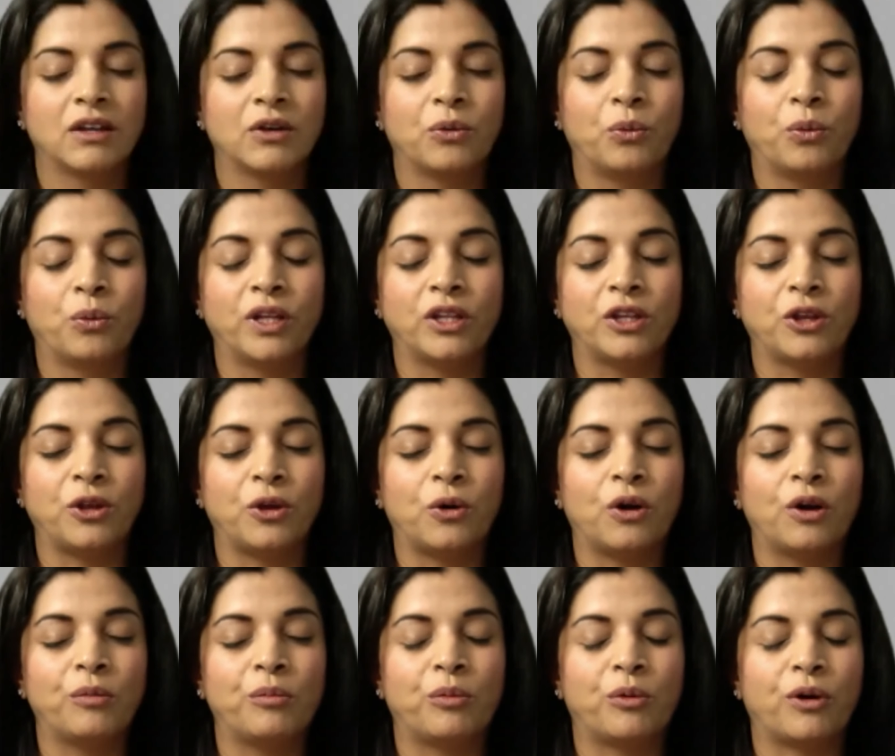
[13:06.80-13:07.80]
with
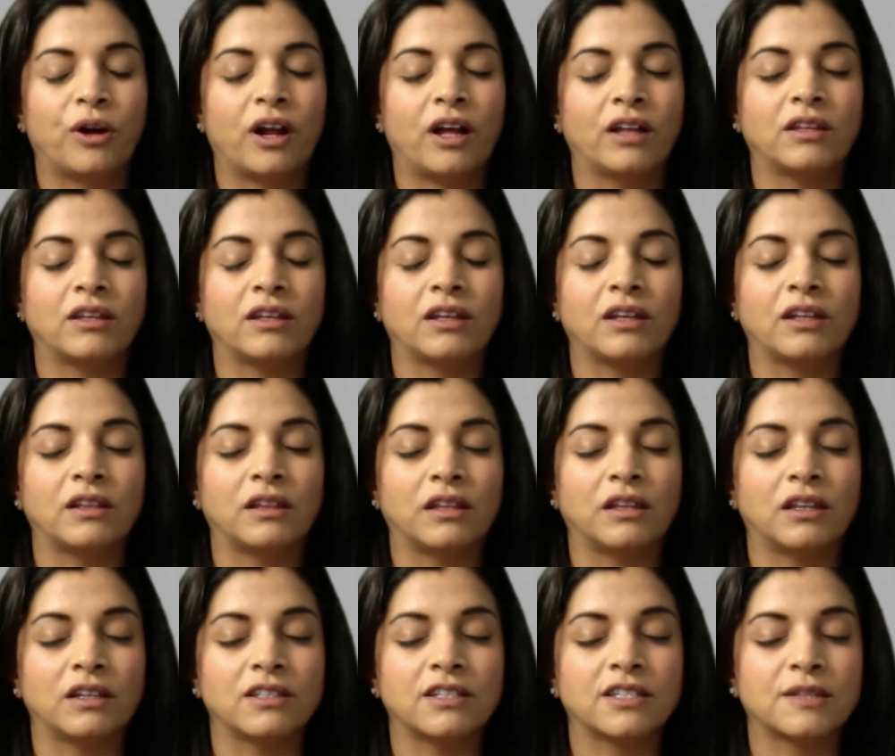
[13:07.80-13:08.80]
your breath in
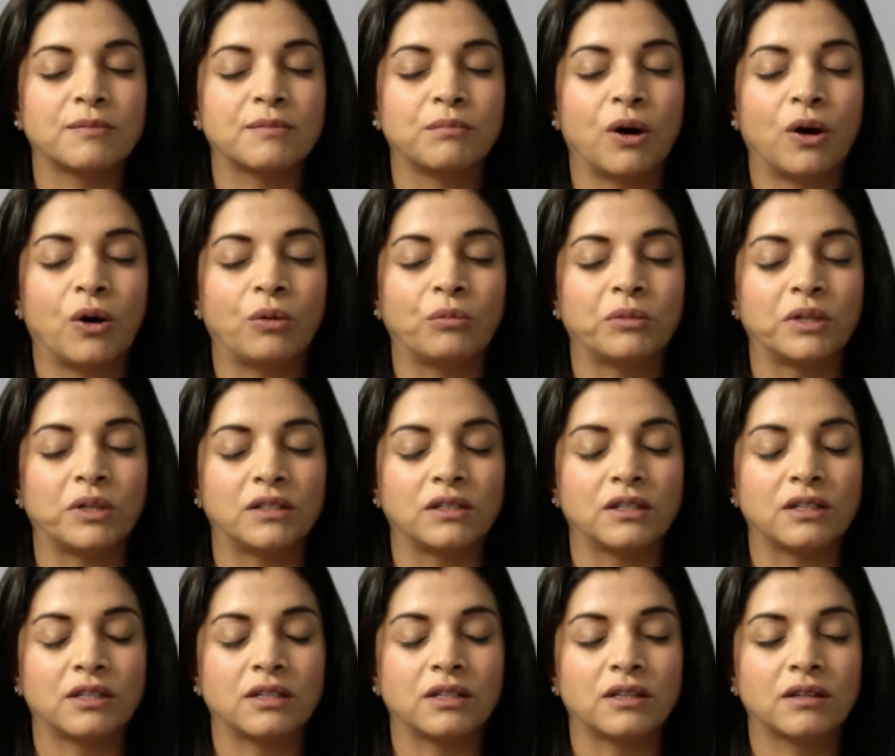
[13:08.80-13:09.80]
this moment.